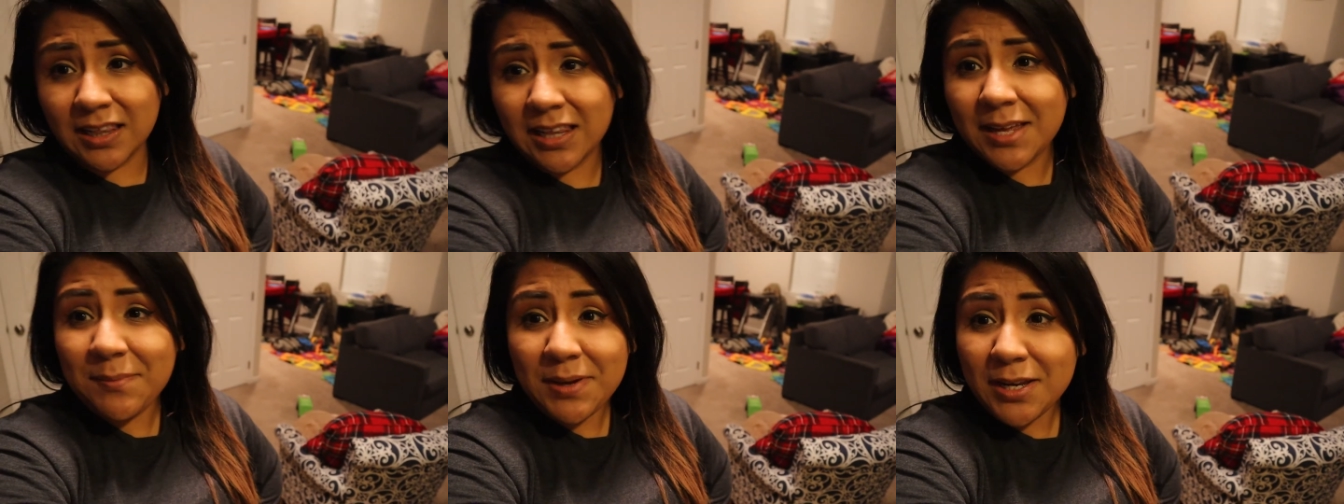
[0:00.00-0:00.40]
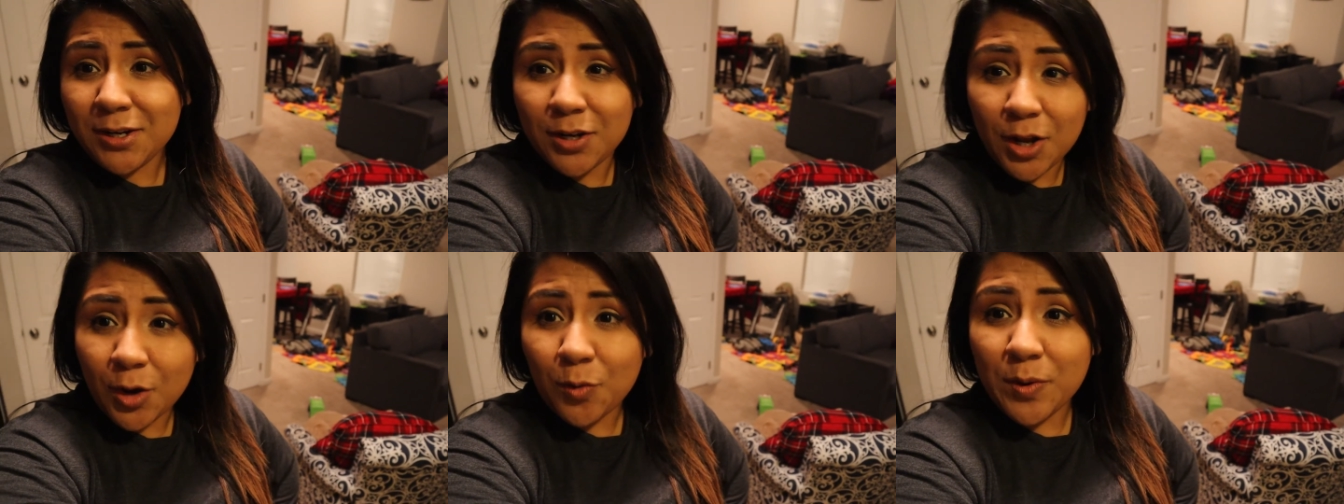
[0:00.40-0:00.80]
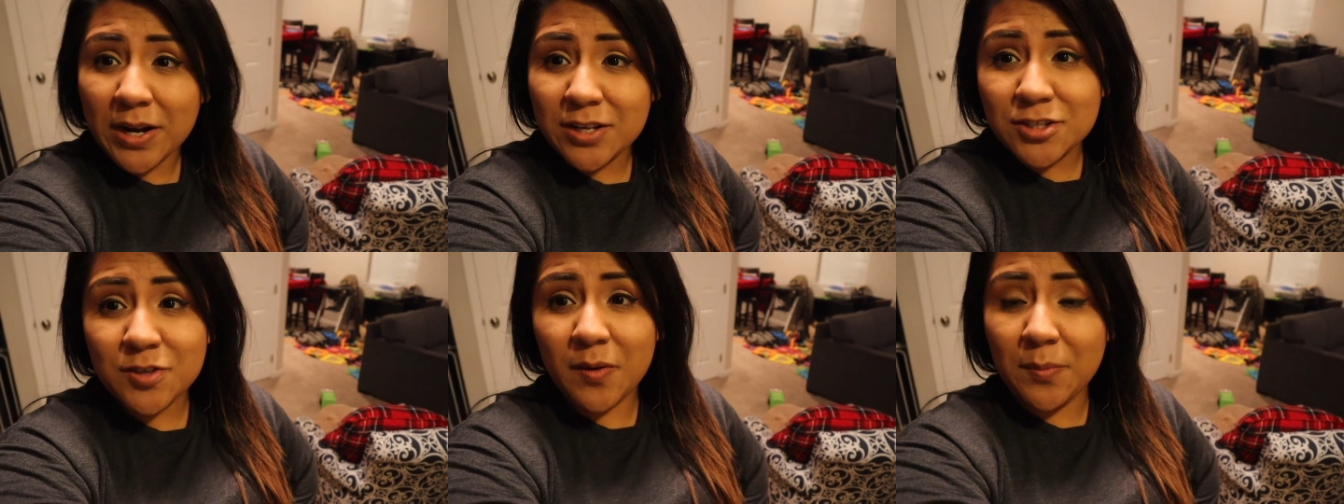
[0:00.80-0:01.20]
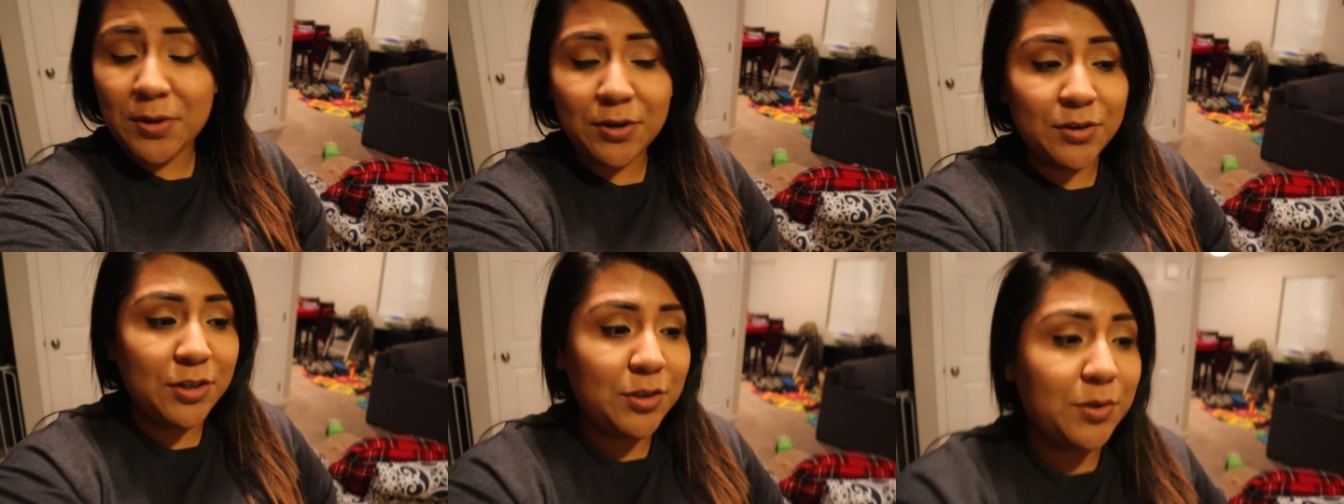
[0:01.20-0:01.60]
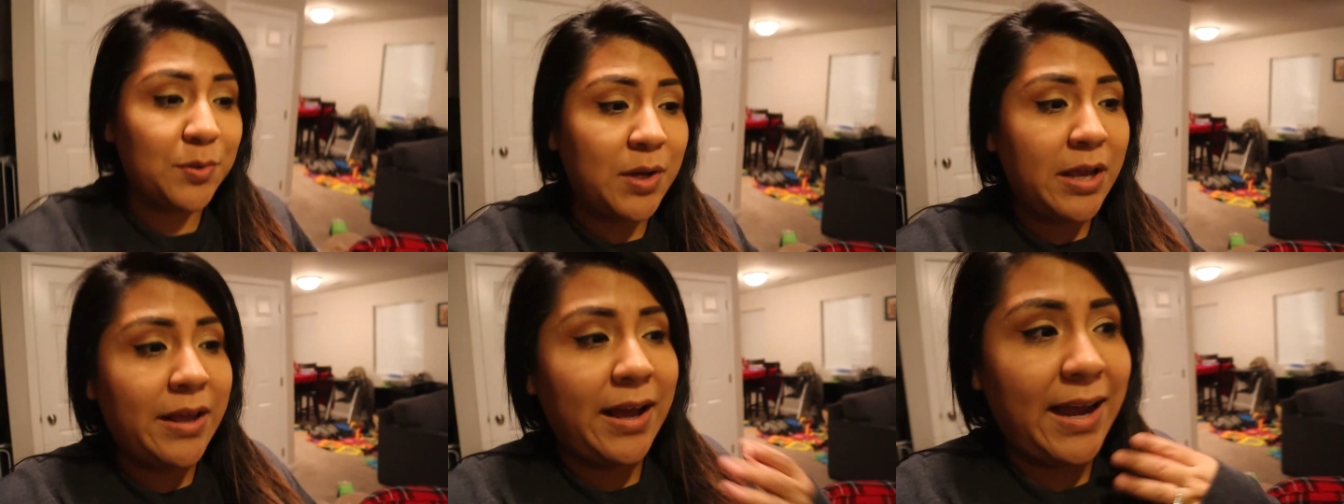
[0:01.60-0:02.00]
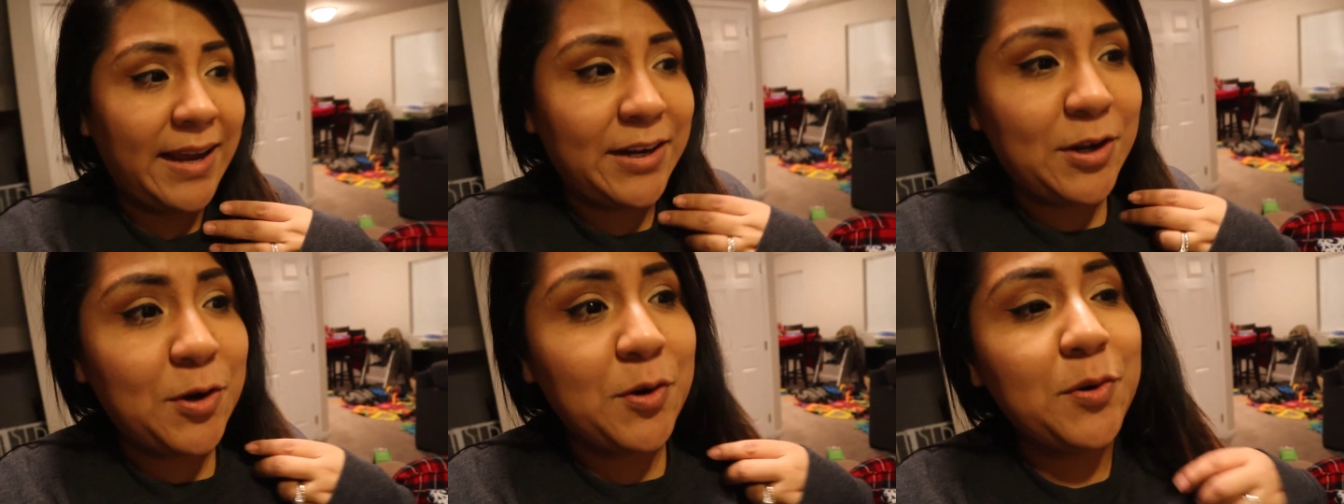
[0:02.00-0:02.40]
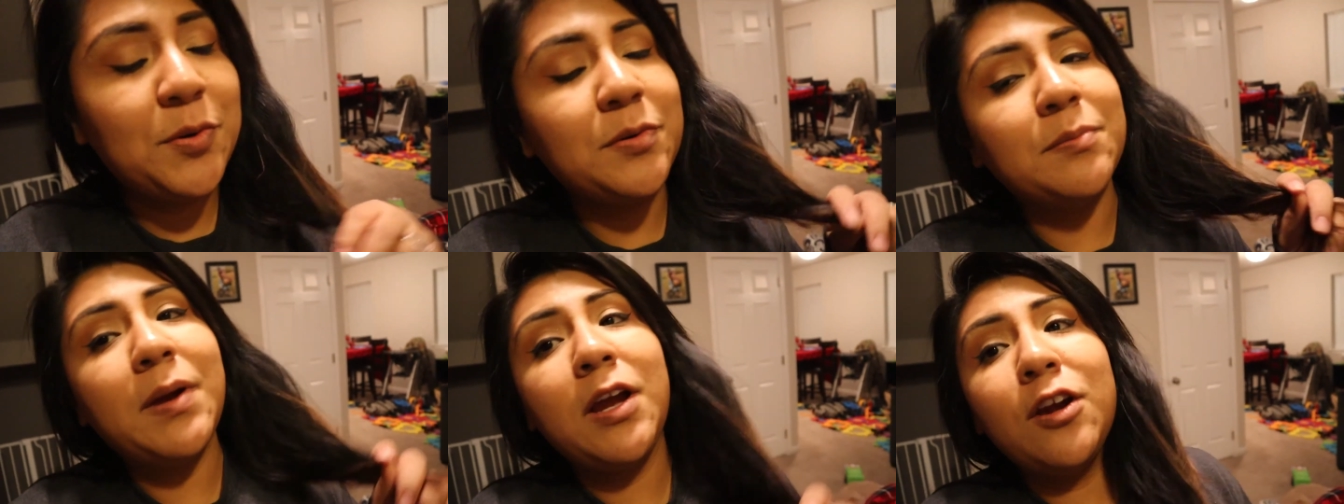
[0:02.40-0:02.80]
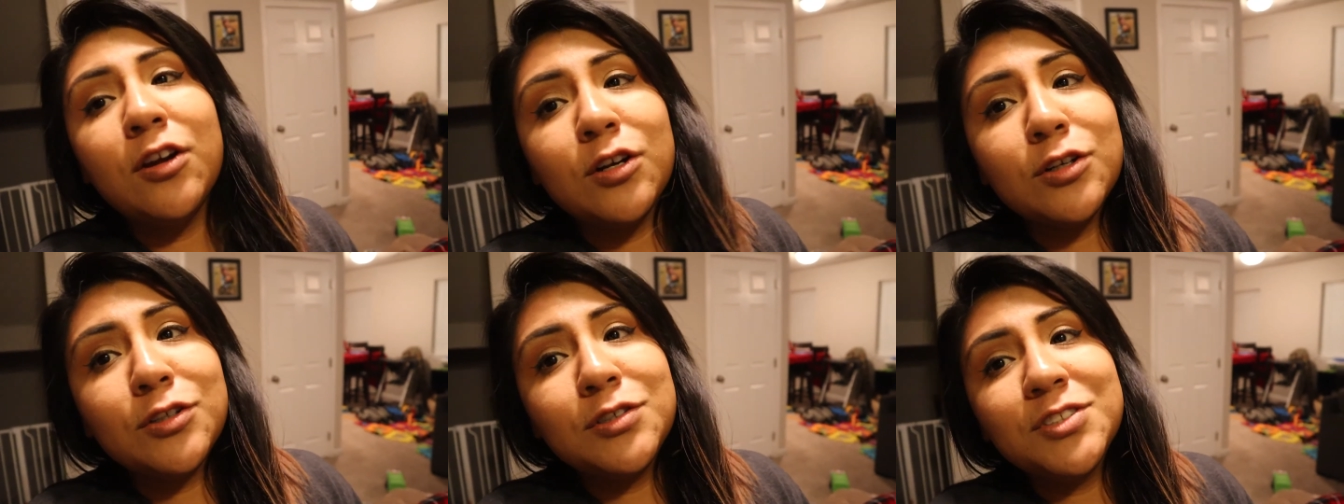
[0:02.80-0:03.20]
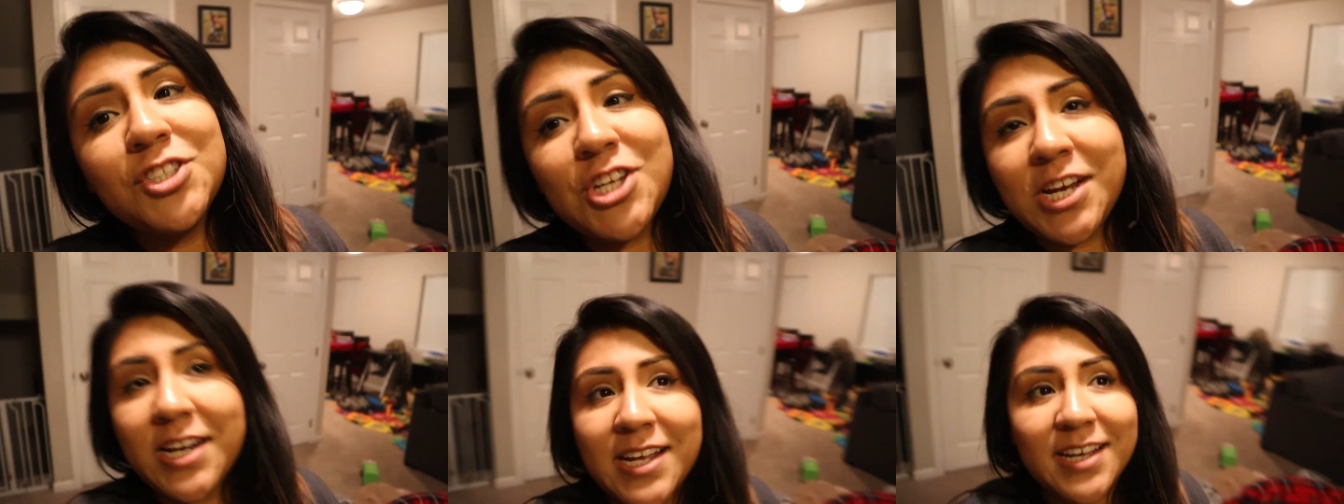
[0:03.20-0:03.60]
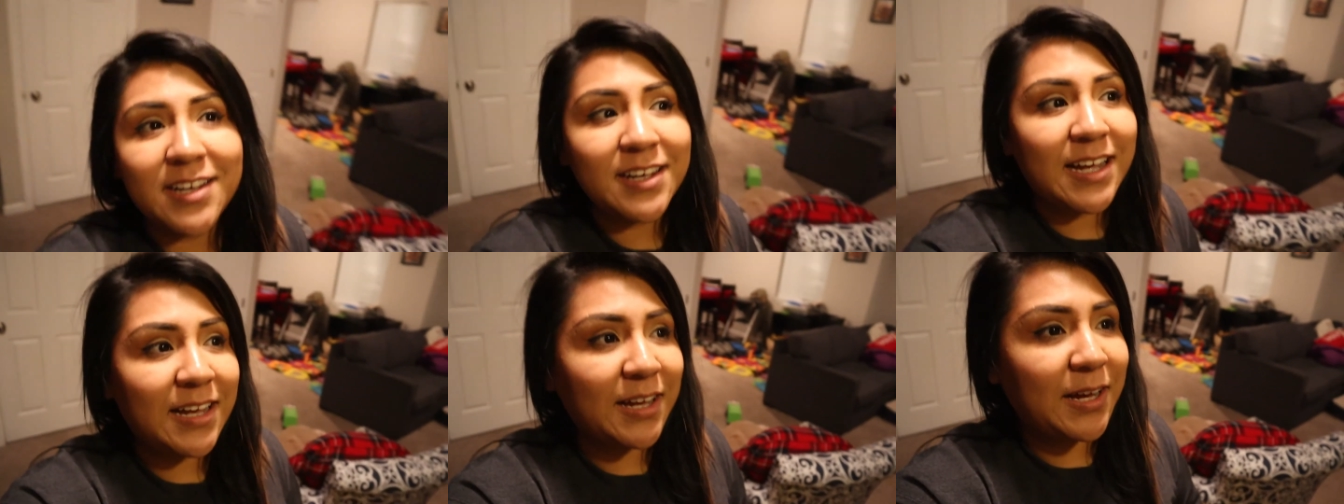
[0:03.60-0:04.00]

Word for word: let me know what else you want me to do. I know my girl, Shayna,